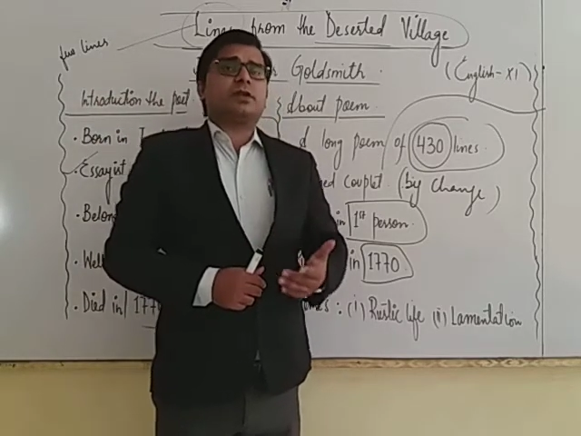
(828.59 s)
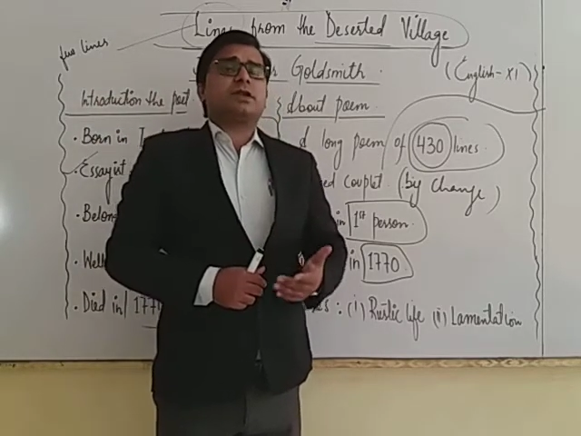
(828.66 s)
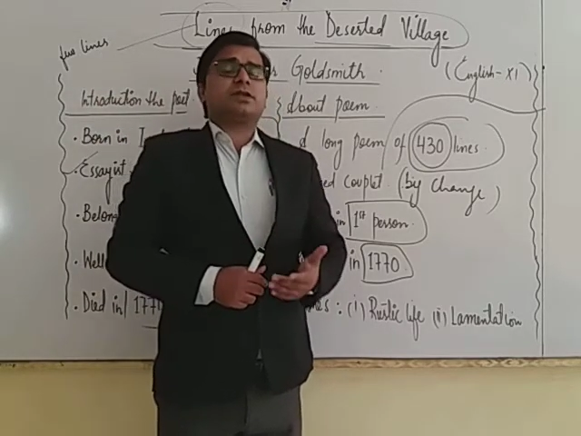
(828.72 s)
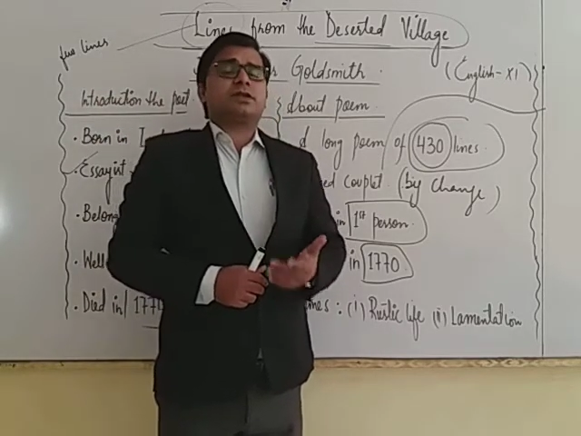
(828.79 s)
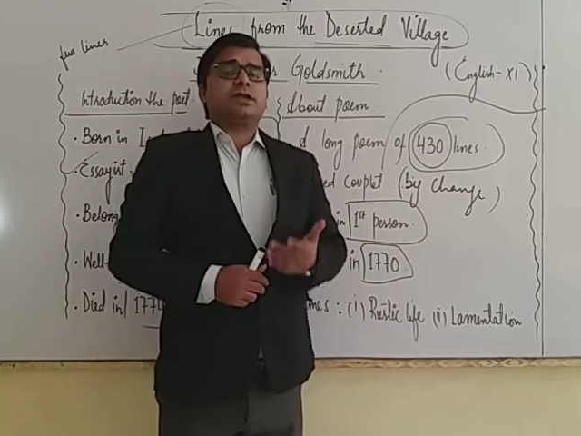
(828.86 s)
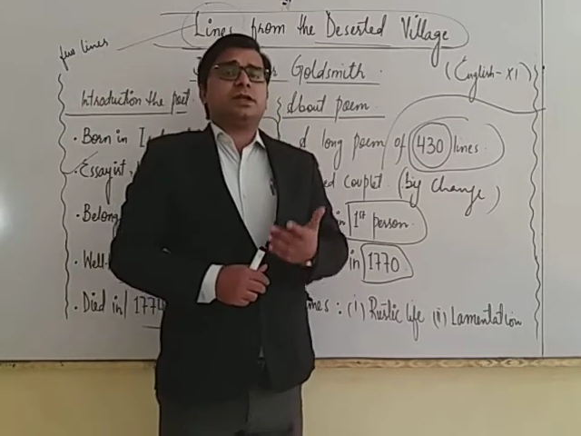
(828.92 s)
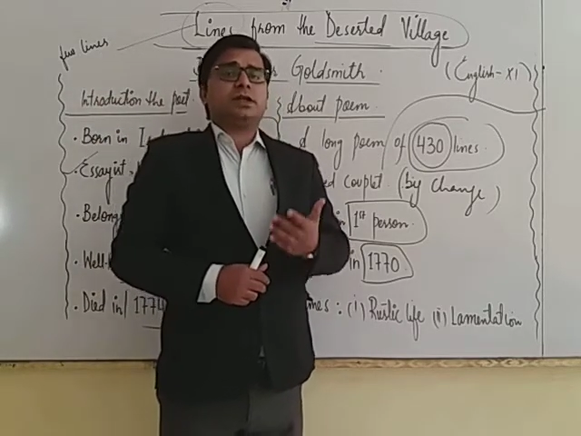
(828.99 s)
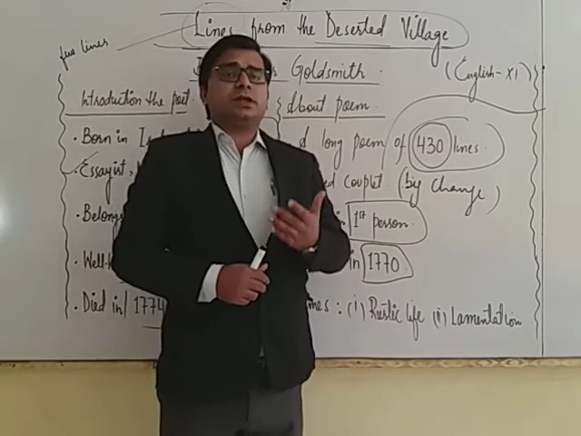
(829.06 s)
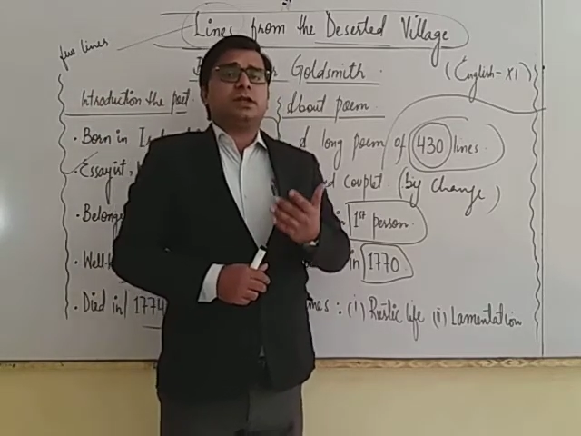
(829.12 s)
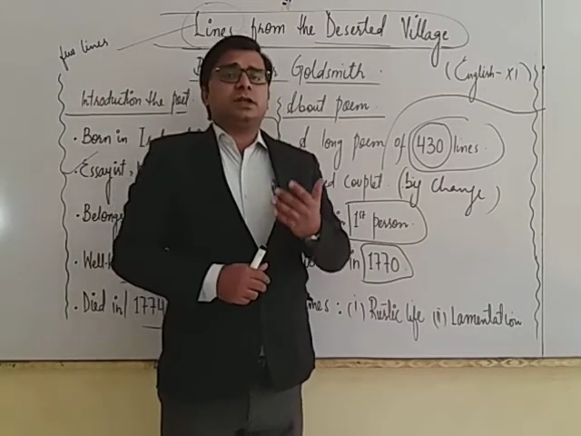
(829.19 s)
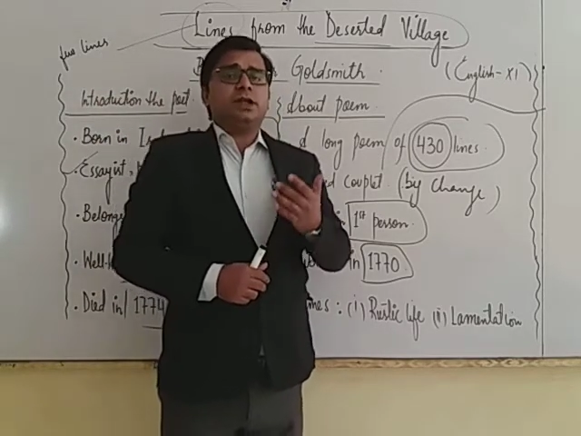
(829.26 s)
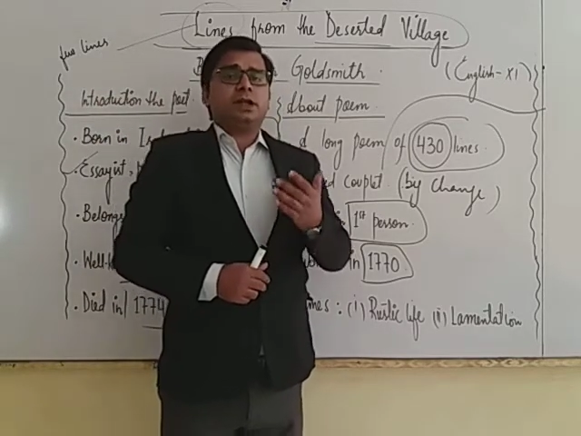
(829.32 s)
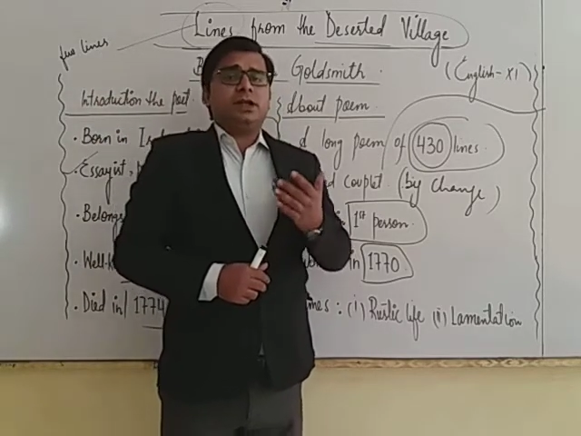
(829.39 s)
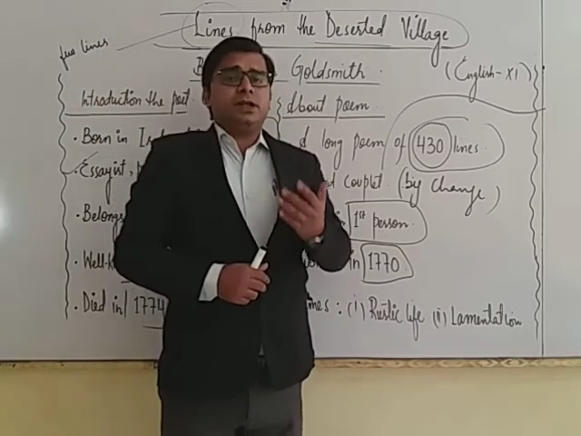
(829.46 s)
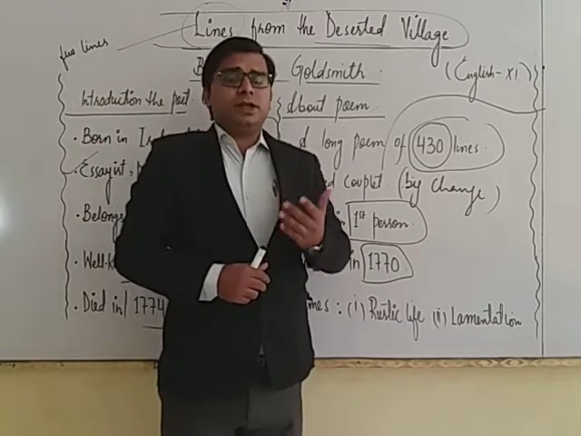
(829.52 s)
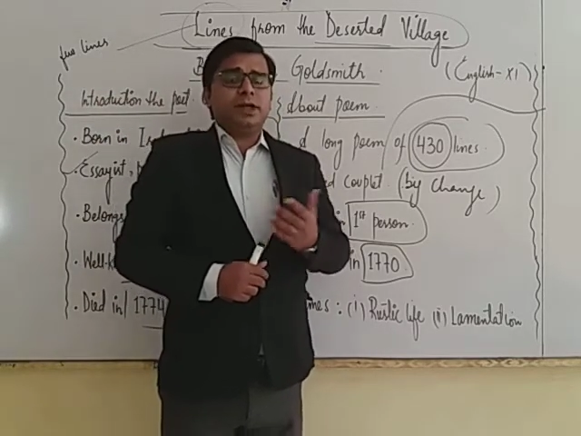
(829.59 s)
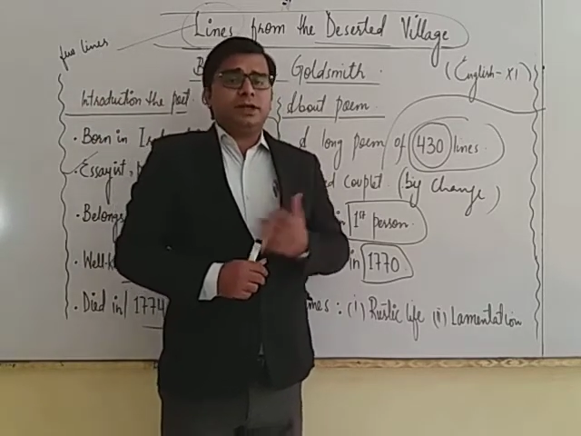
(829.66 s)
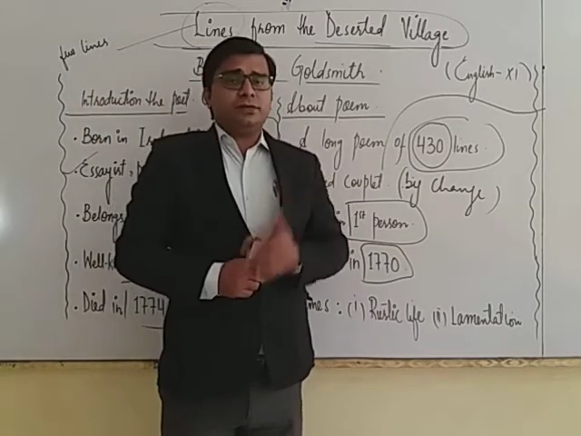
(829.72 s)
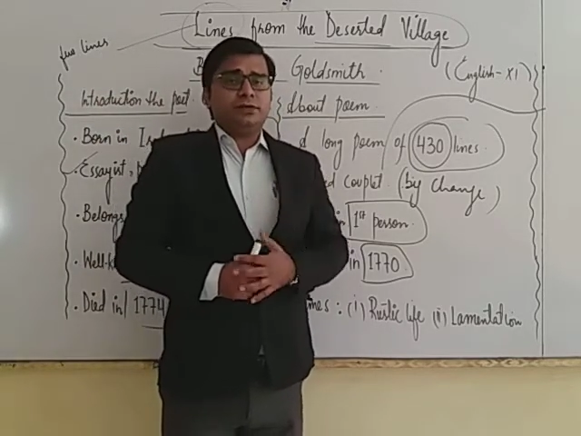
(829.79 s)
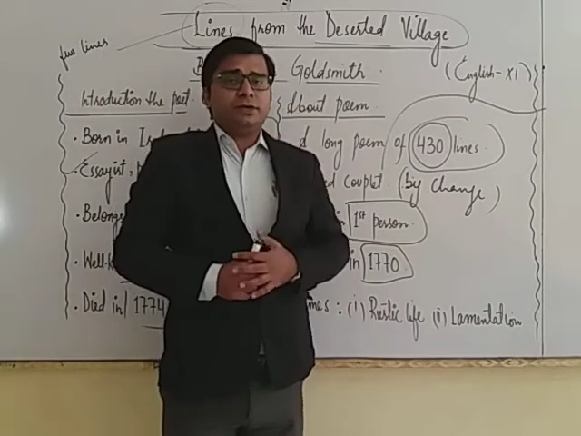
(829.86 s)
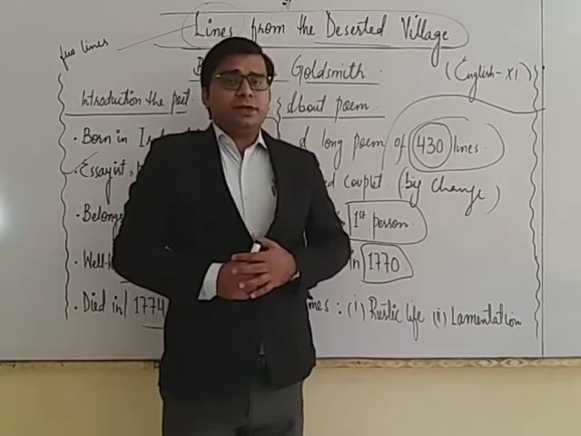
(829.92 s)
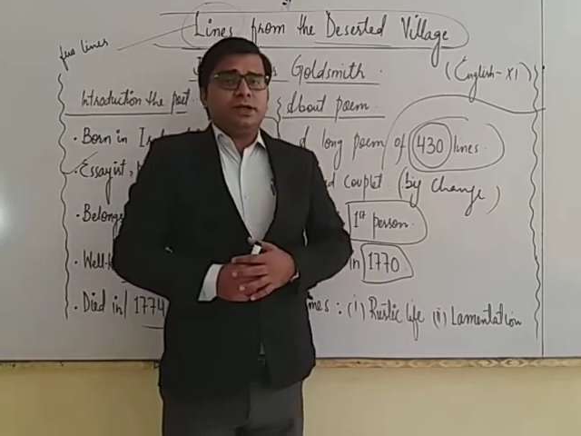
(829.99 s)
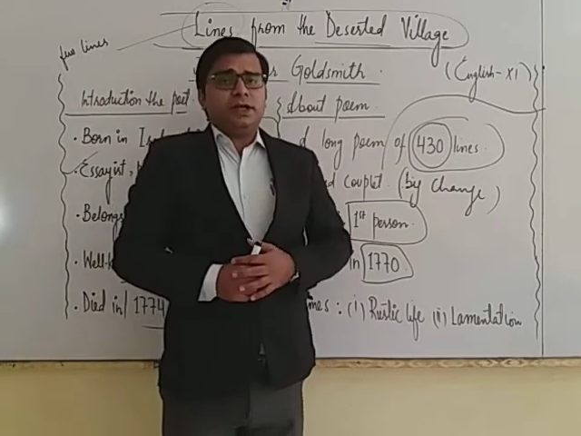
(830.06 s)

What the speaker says: rustic life,